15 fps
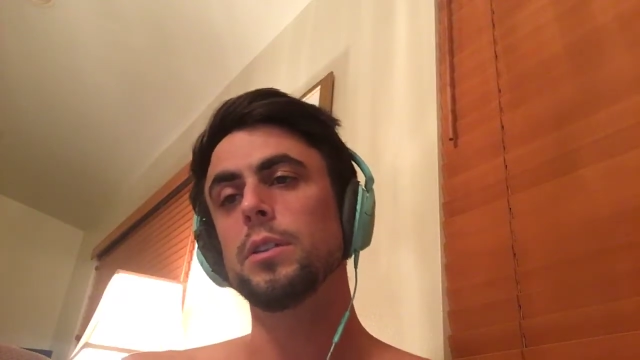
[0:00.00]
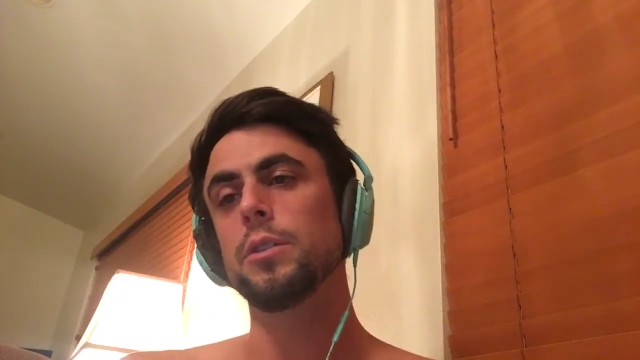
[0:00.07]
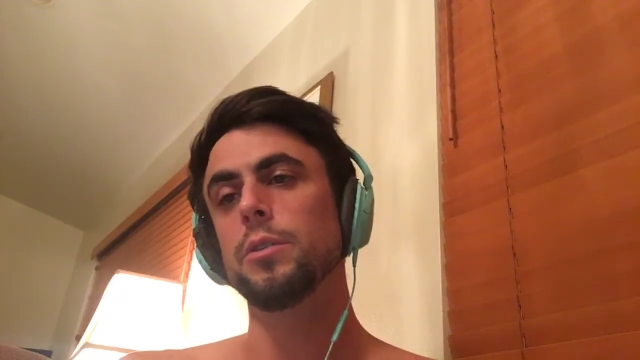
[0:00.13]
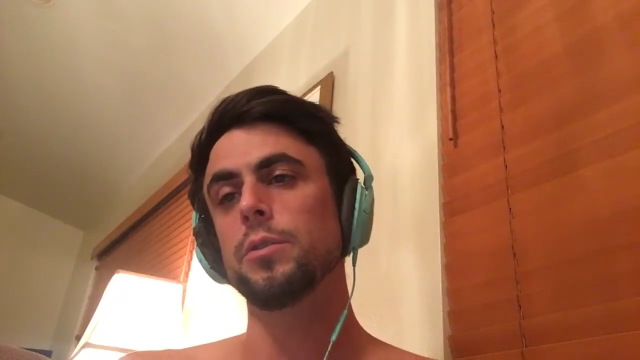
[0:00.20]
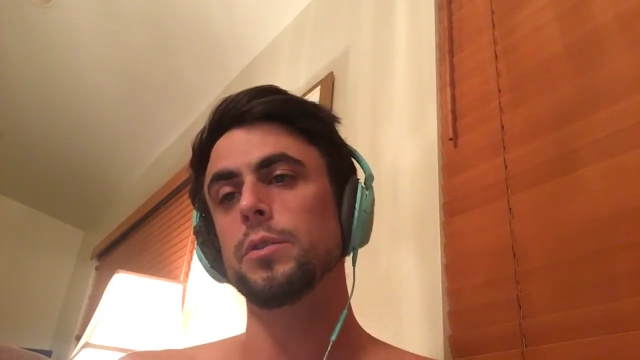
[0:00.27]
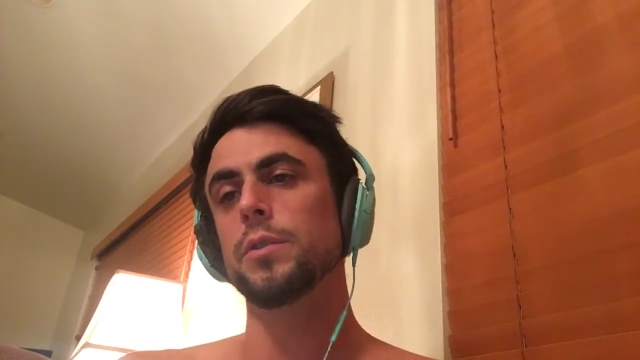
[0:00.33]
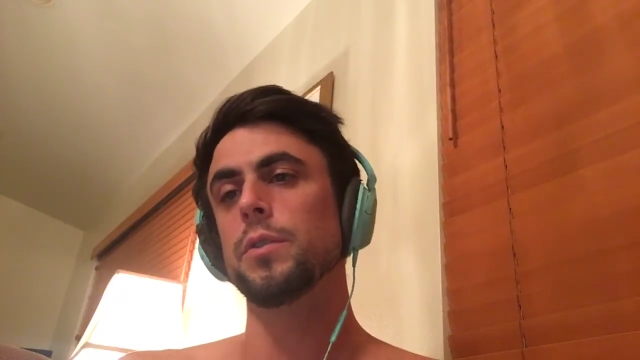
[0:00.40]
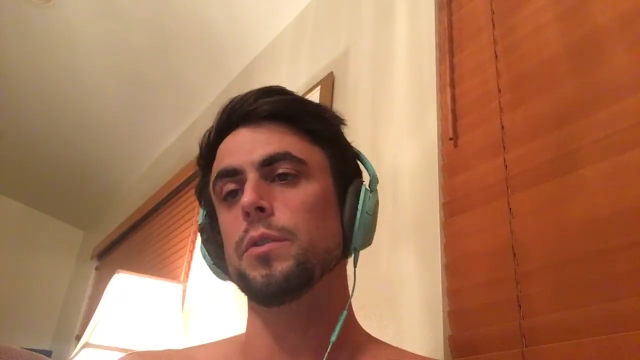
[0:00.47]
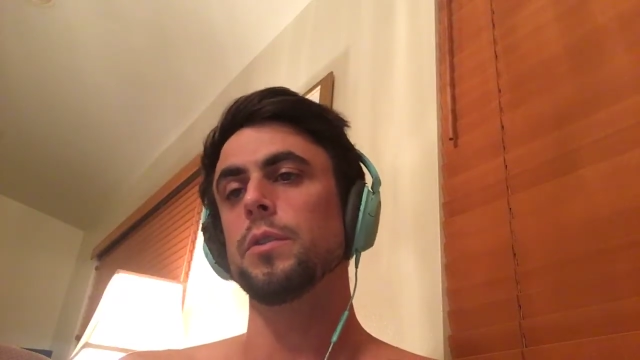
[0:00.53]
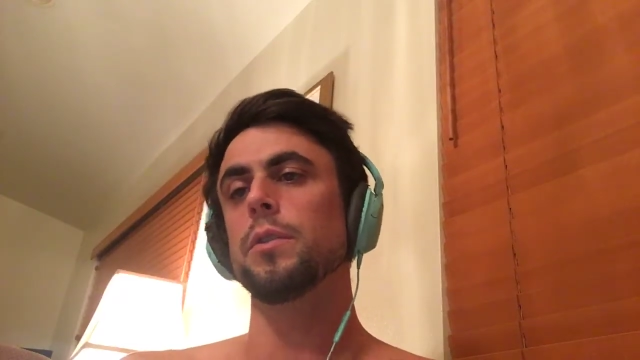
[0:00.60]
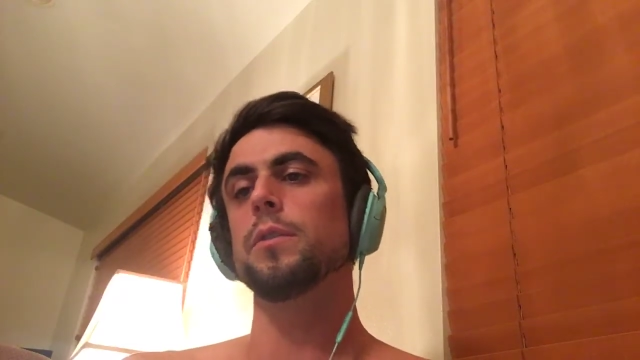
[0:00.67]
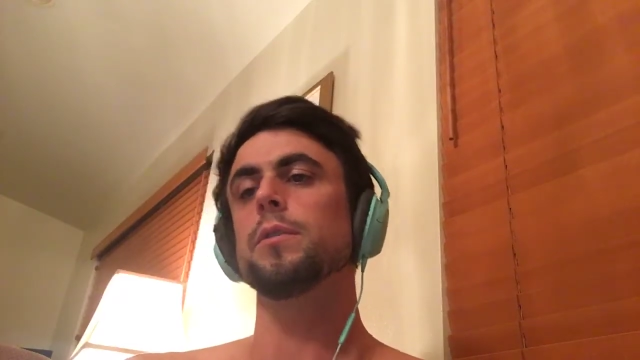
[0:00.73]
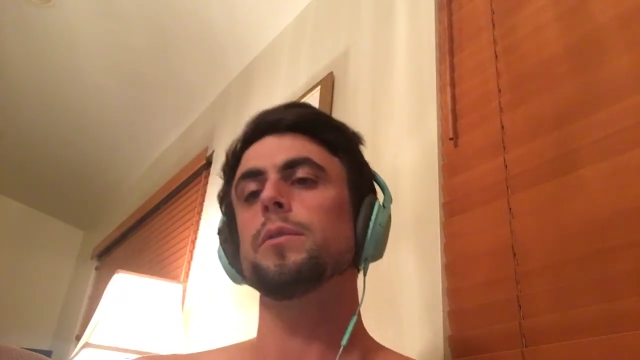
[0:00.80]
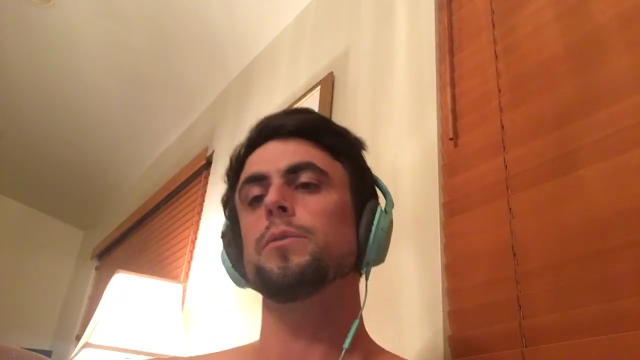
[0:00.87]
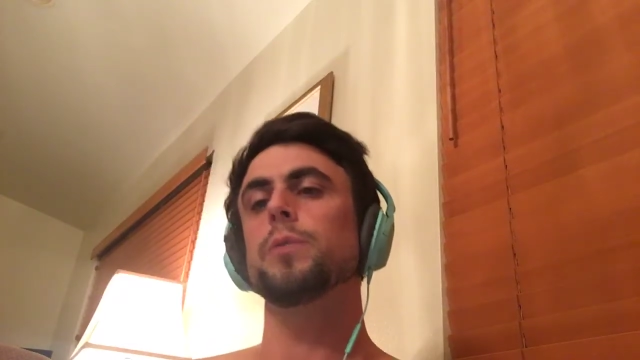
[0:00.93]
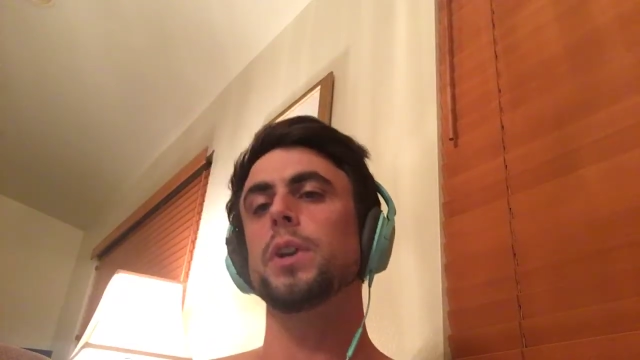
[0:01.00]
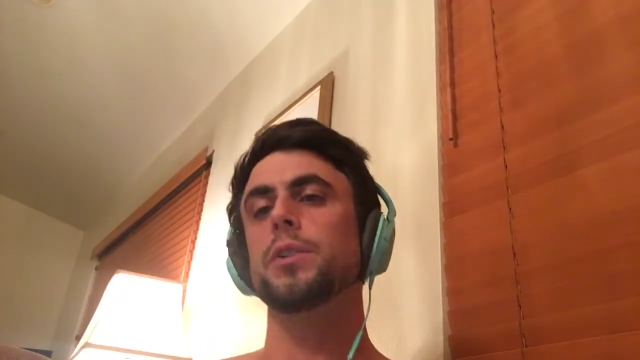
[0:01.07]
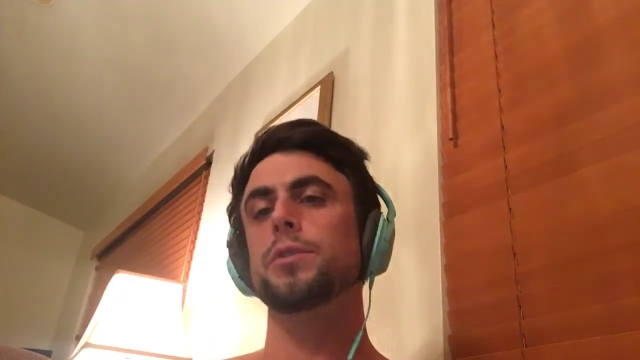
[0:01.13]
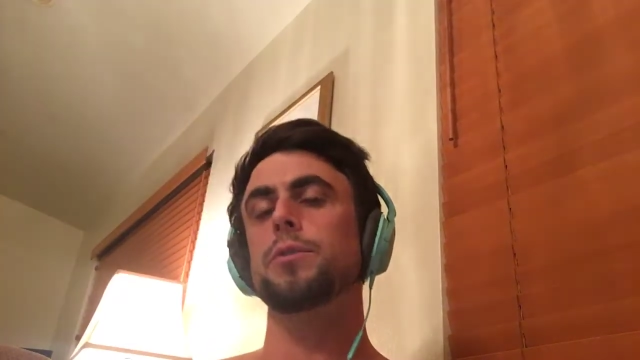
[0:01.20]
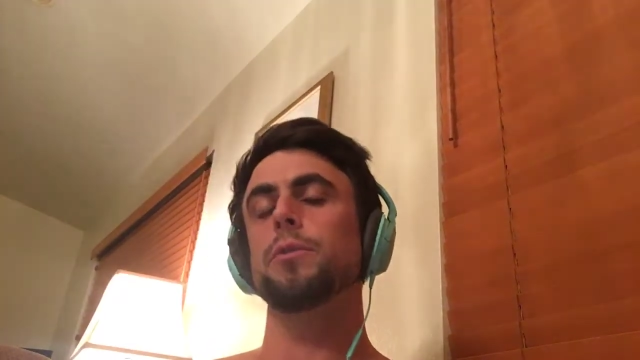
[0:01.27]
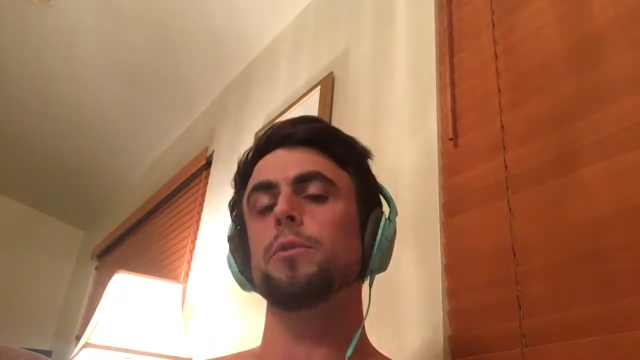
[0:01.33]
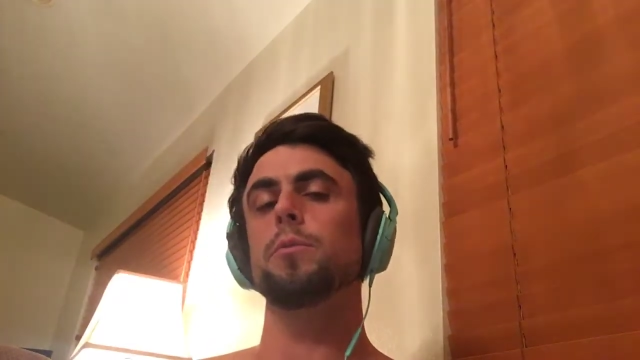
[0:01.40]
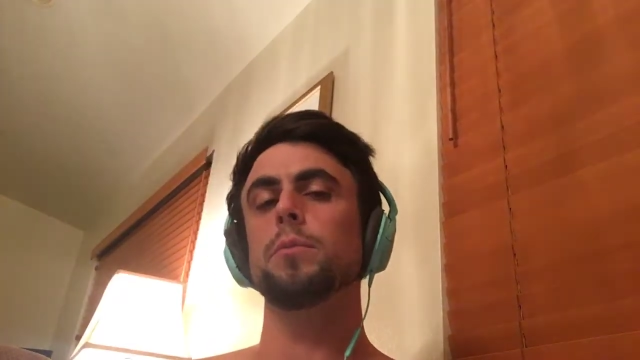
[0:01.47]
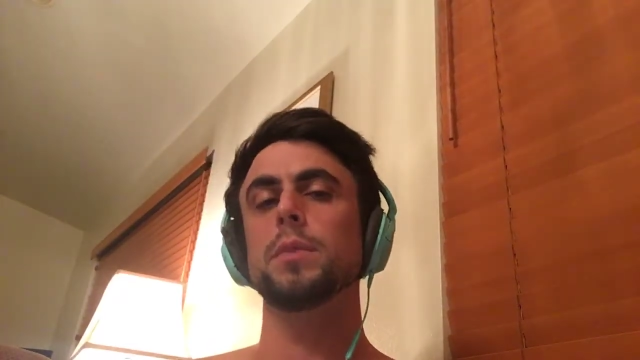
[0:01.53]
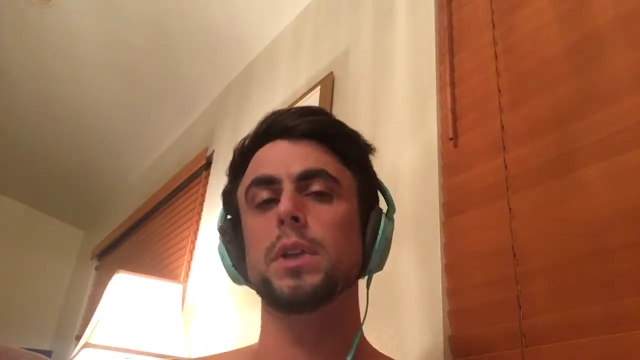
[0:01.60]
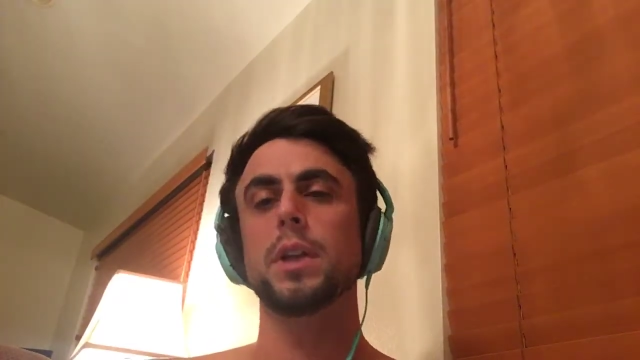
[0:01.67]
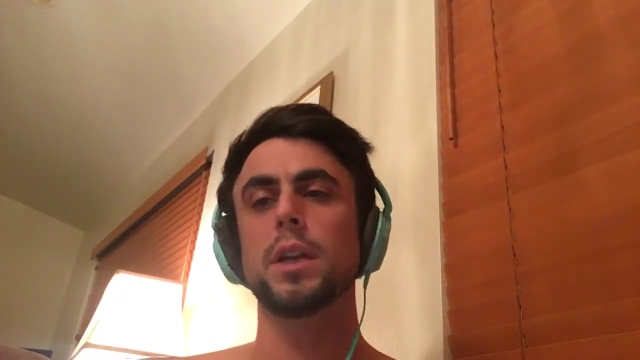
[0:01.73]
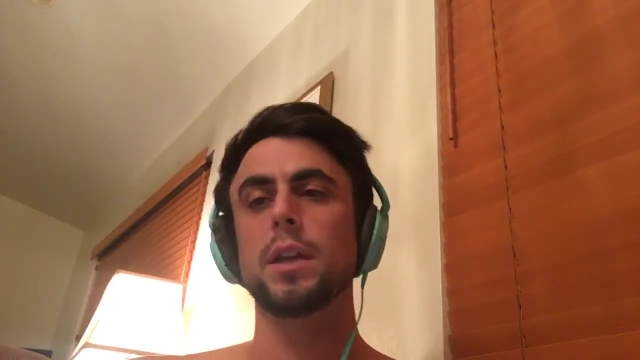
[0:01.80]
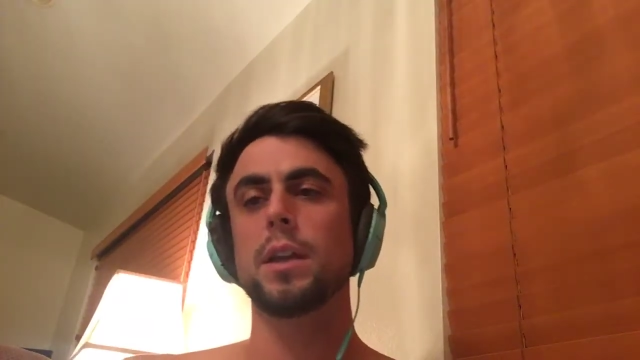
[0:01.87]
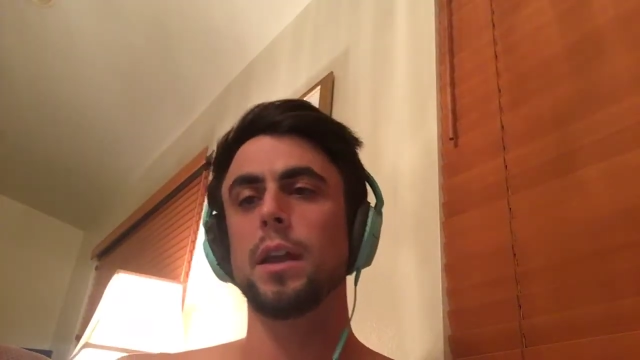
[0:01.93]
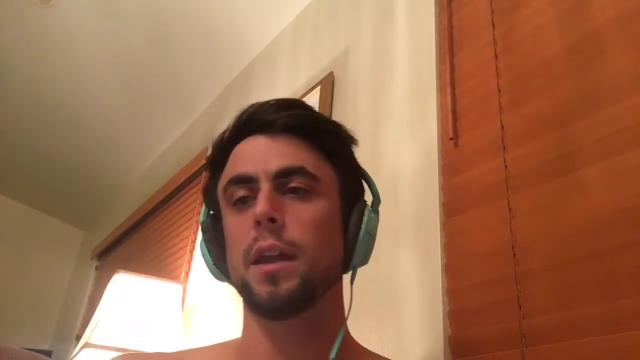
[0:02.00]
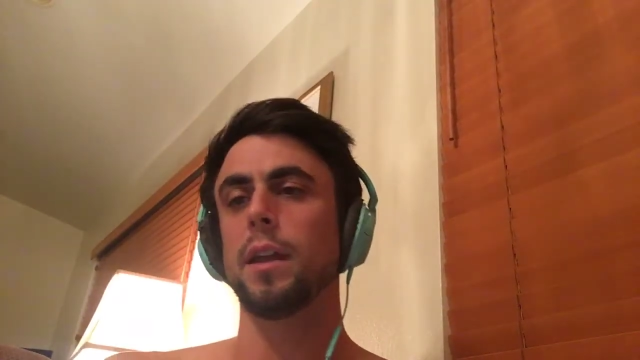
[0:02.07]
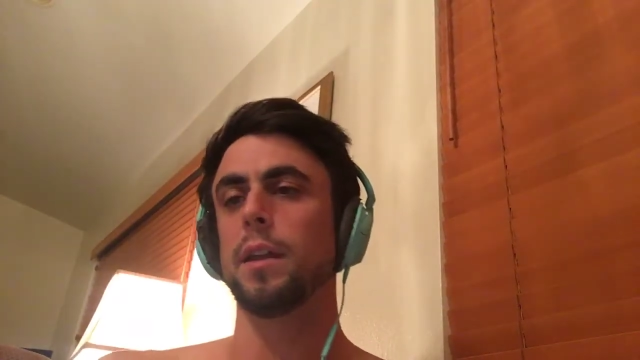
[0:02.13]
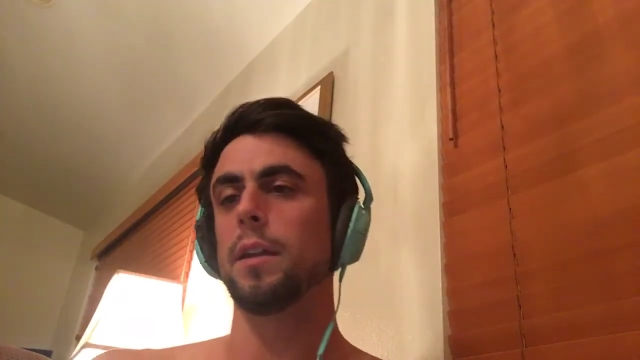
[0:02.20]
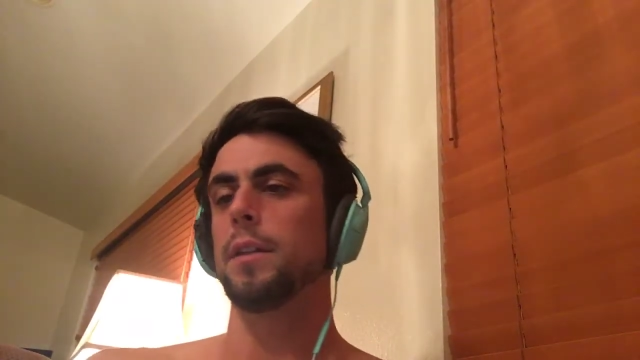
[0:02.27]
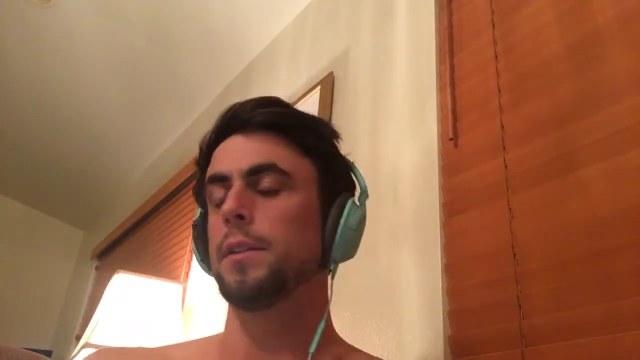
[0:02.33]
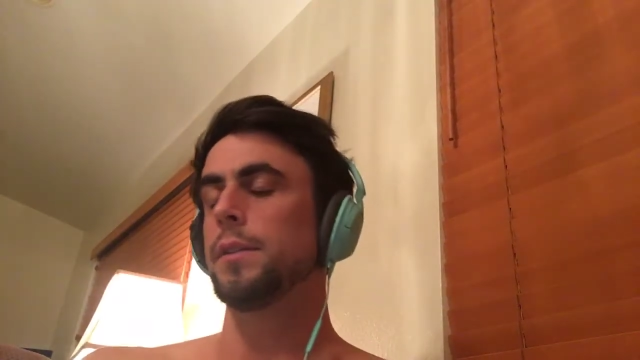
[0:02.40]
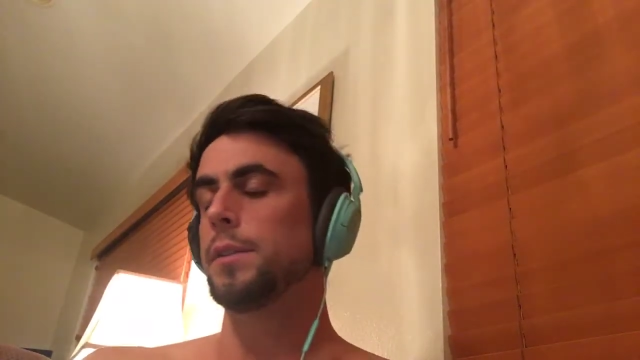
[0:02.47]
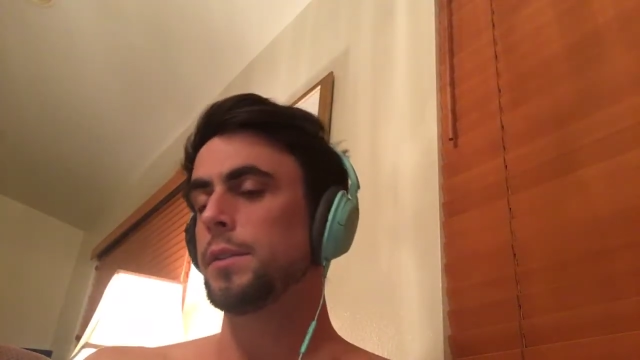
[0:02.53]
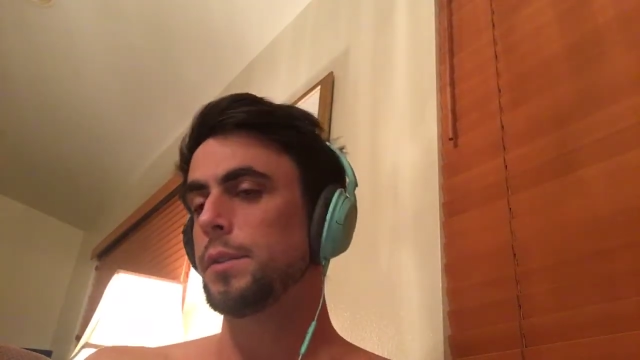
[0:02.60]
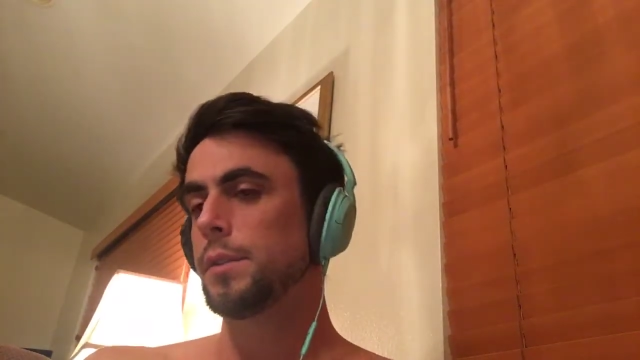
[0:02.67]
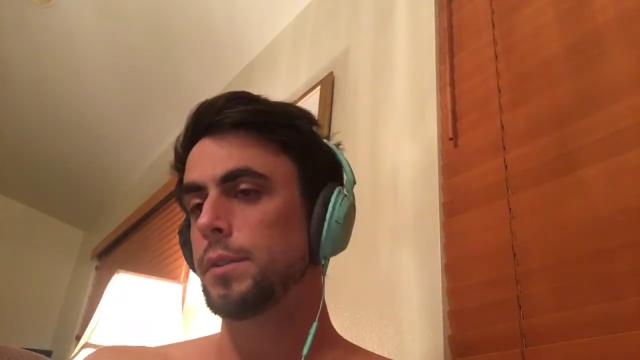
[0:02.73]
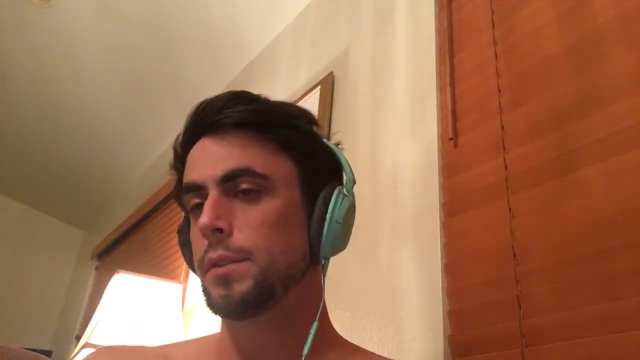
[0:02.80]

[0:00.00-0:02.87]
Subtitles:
use their restroom. And